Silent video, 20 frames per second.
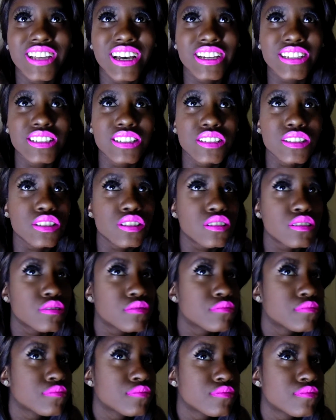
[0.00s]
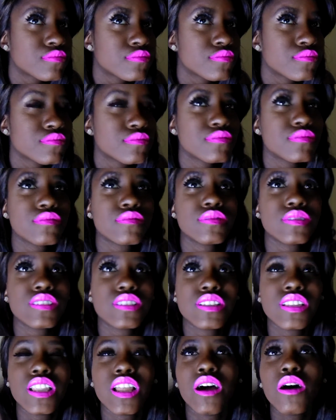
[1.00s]
I just
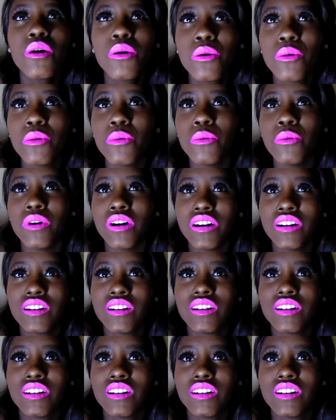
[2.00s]
no.